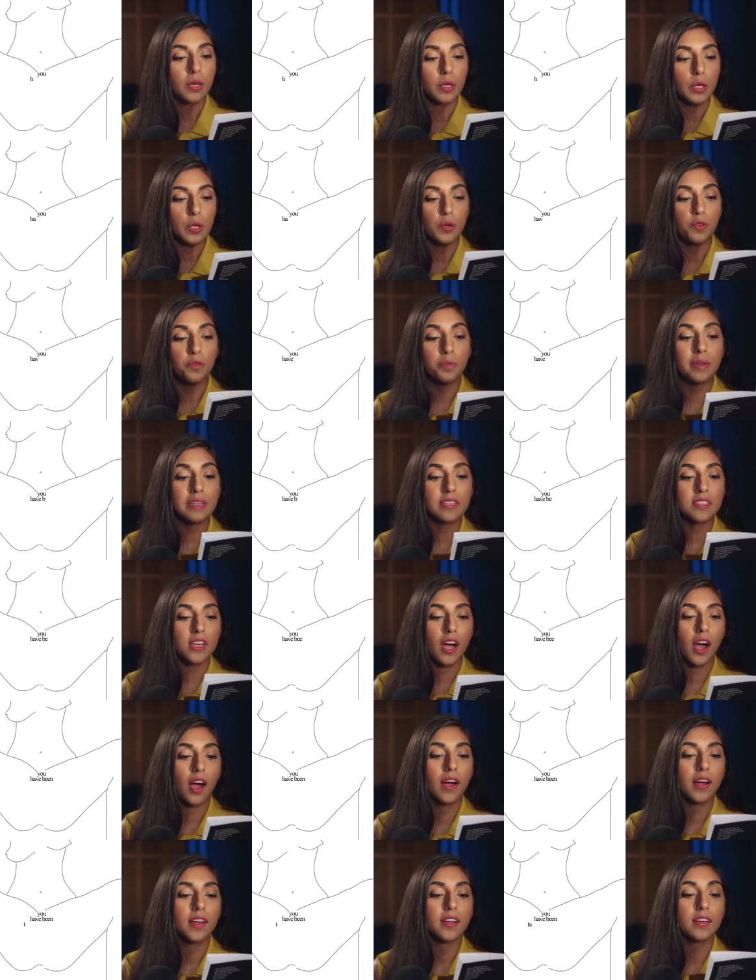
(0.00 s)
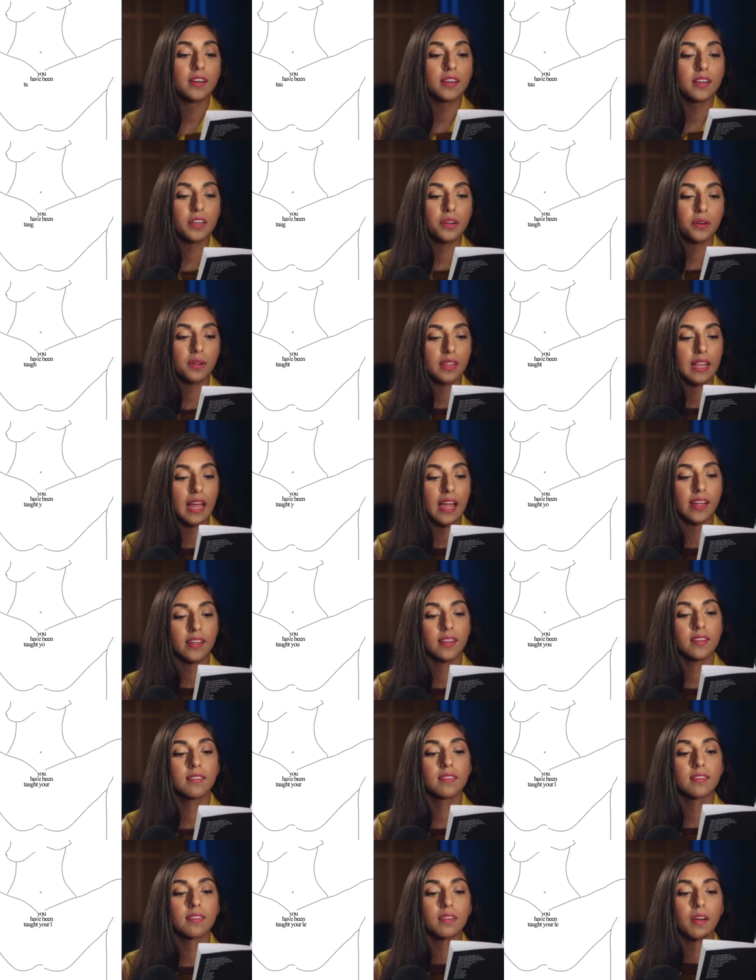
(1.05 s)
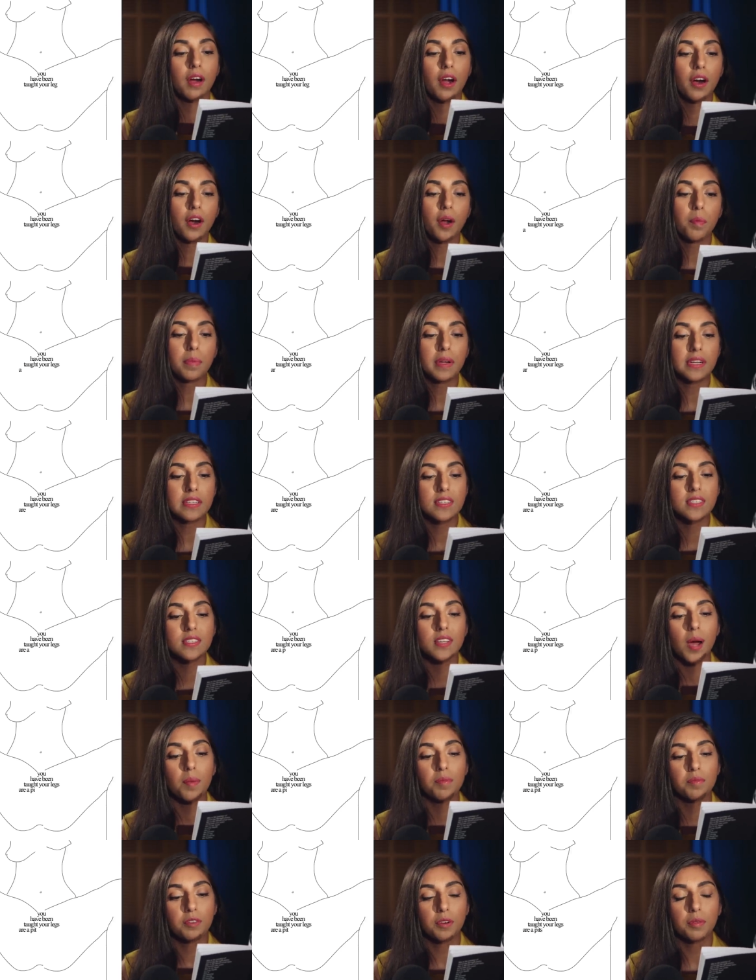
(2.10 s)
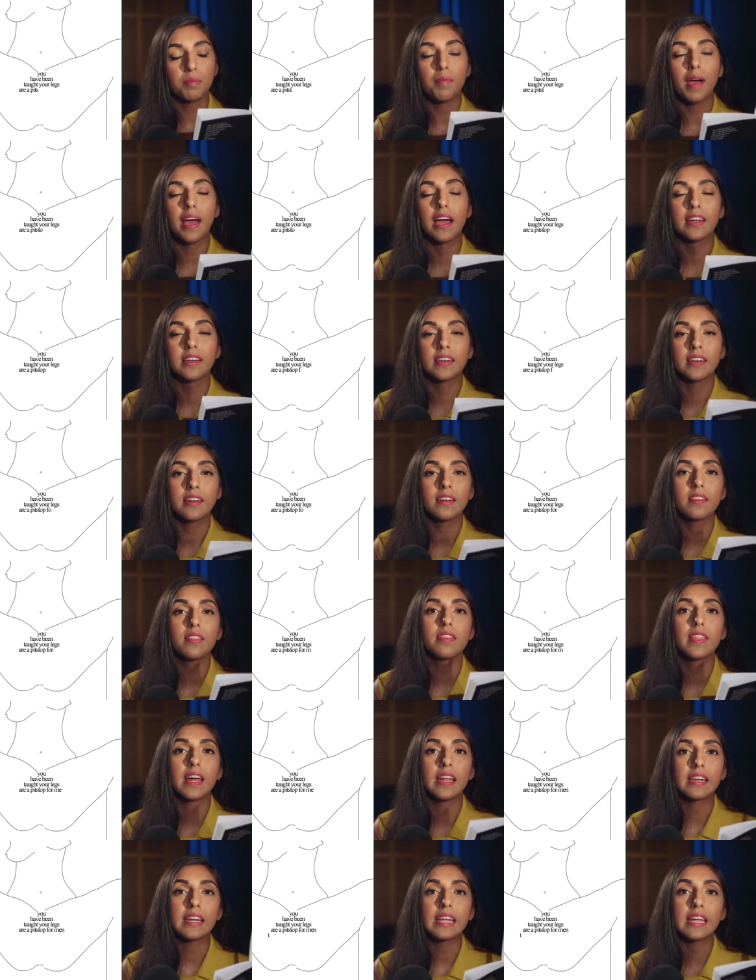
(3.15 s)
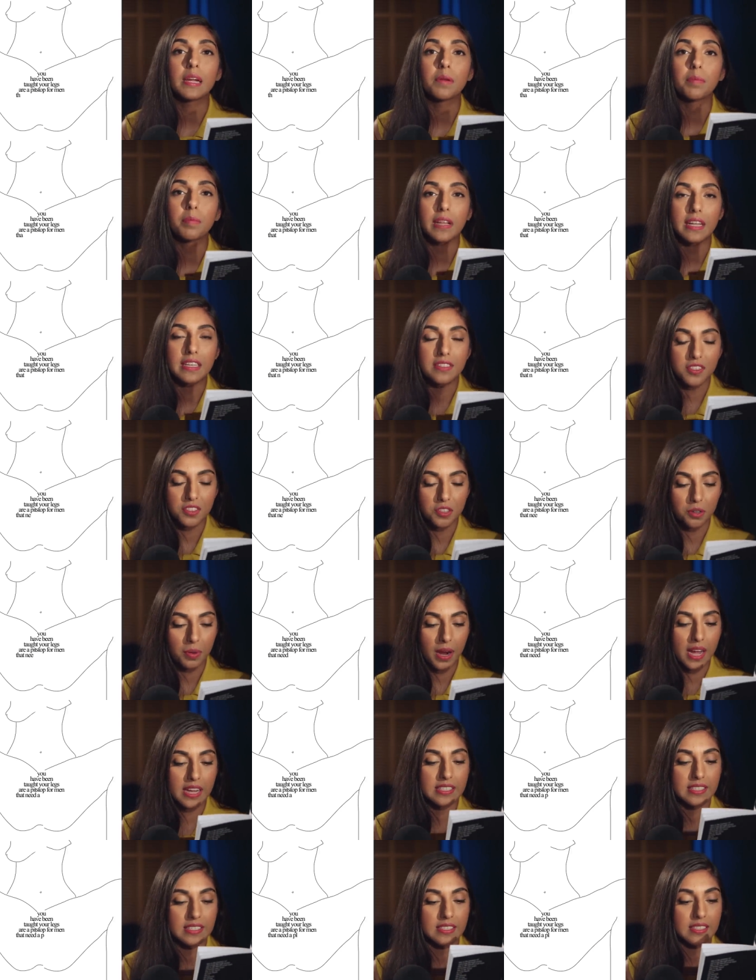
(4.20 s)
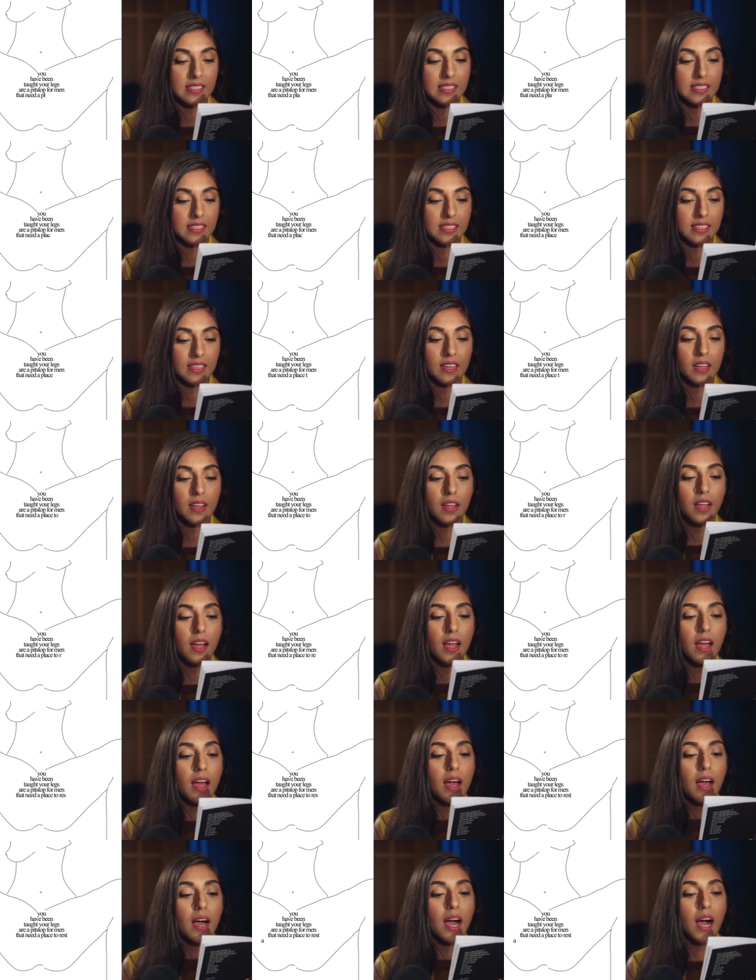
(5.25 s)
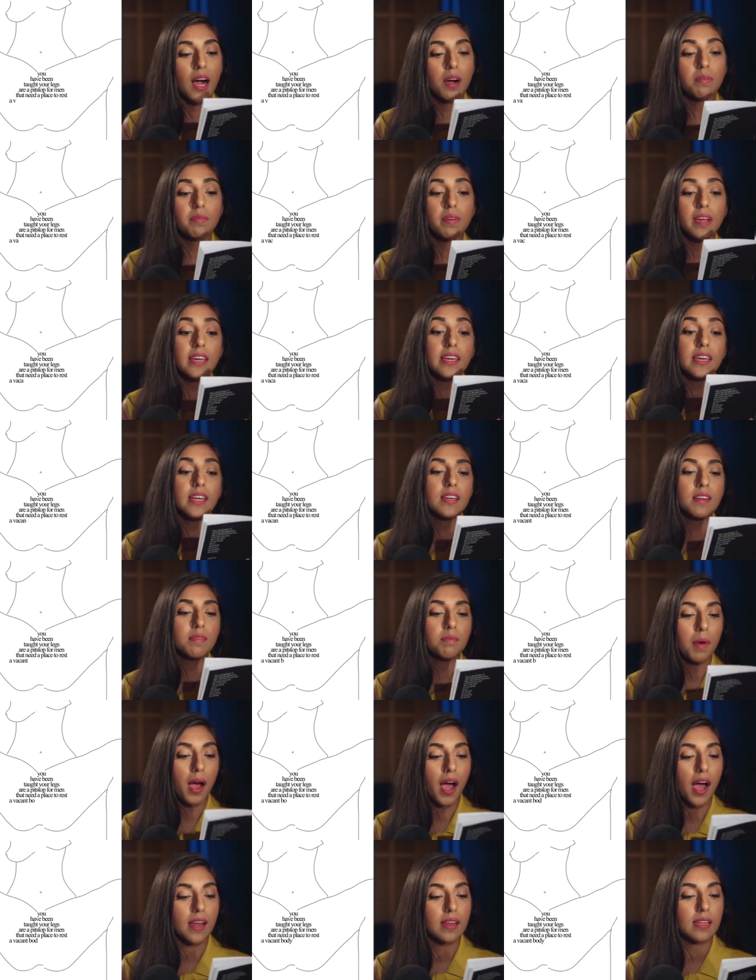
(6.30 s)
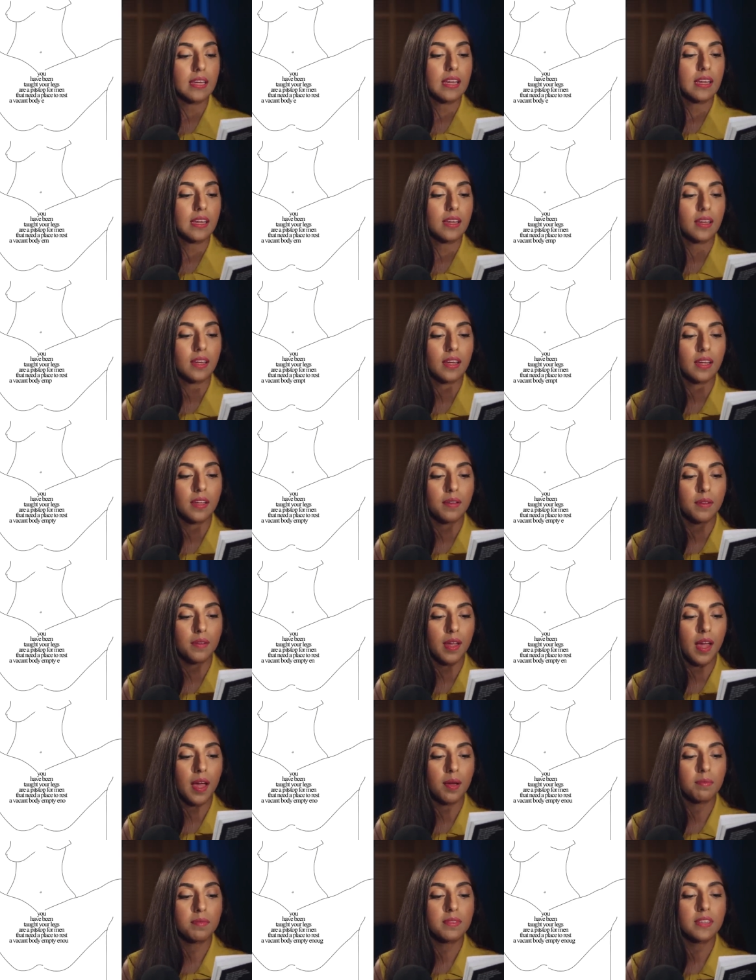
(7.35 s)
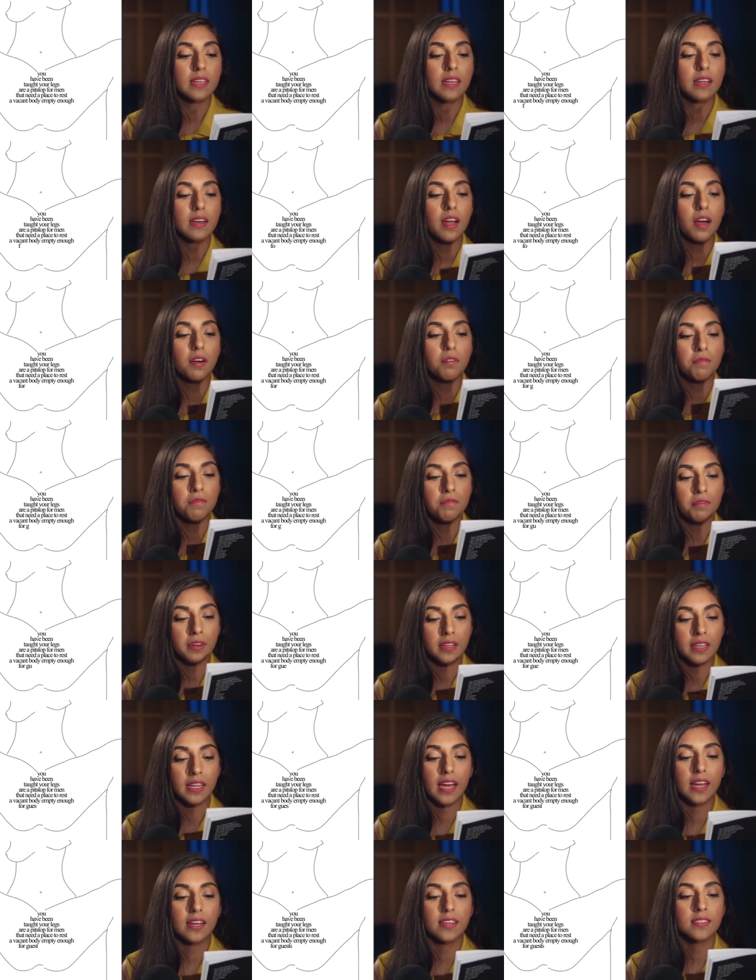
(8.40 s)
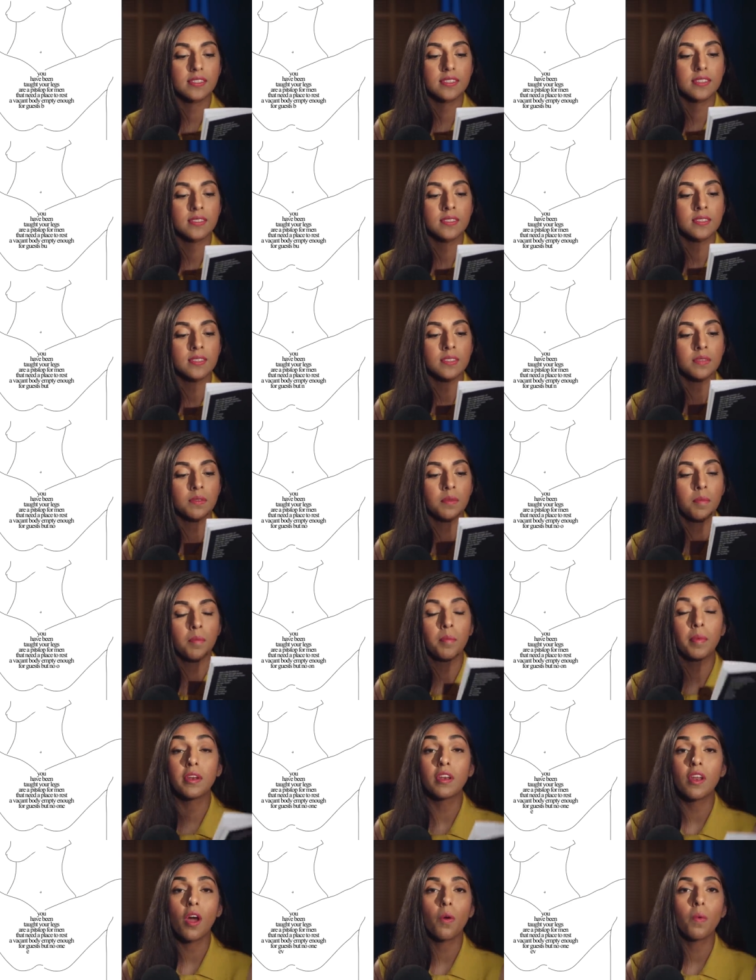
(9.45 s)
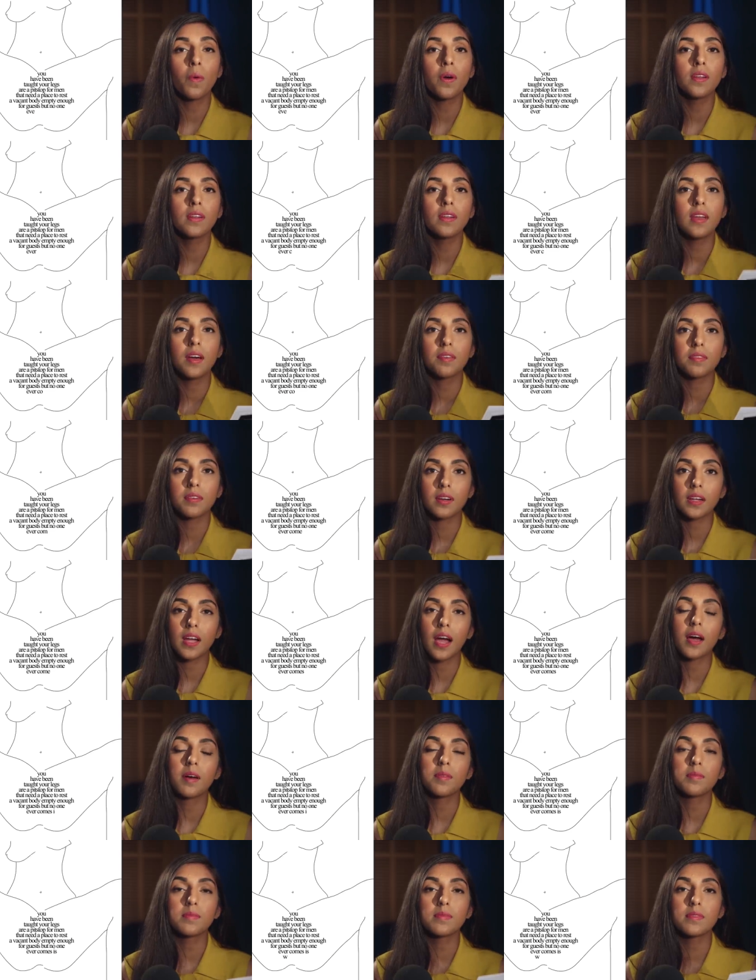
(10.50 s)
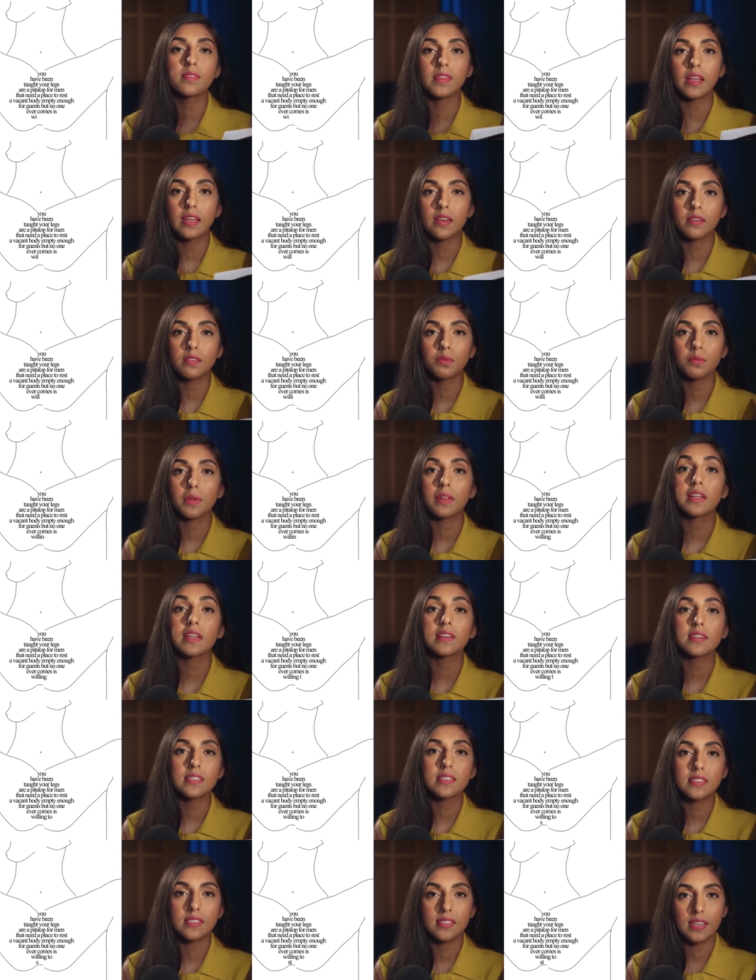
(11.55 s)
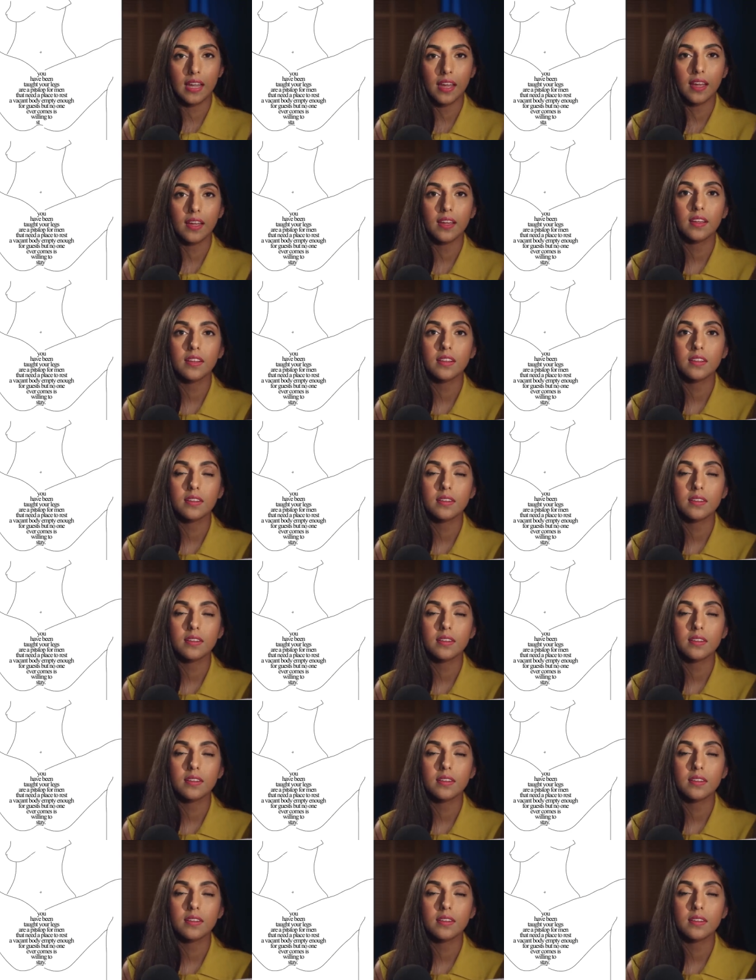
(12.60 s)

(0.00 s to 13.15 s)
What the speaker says: You've been taught your legs are a pit stop for men that need a place to rest. A vacant body, empty enough for guests, but no one ever comes and is willing to stay.